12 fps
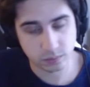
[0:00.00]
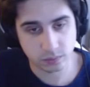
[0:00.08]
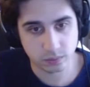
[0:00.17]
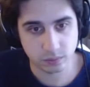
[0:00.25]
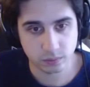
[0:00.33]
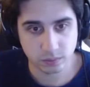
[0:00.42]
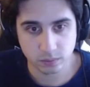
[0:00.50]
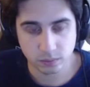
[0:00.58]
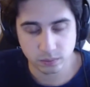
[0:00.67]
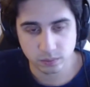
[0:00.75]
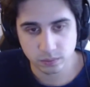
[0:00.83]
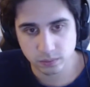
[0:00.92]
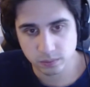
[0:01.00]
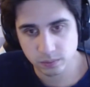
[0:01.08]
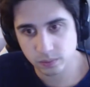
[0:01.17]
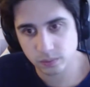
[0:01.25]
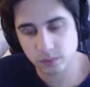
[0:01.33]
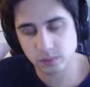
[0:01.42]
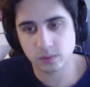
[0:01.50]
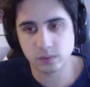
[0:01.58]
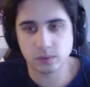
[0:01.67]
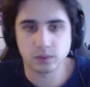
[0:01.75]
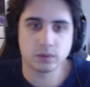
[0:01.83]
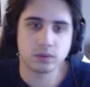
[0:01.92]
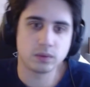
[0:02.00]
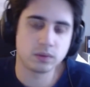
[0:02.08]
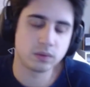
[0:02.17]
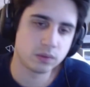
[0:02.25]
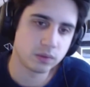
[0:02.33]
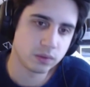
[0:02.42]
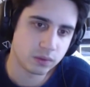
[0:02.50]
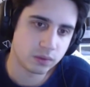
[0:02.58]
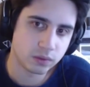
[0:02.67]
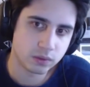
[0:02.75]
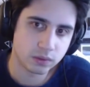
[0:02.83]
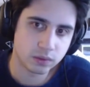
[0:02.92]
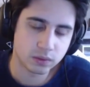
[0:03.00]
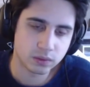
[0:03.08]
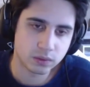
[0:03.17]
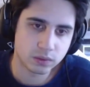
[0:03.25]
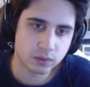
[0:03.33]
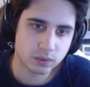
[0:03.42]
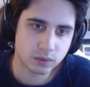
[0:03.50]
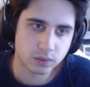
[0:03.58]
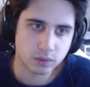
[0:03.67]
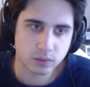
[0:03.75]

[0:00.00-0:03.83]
No words are spoken by the person on screen.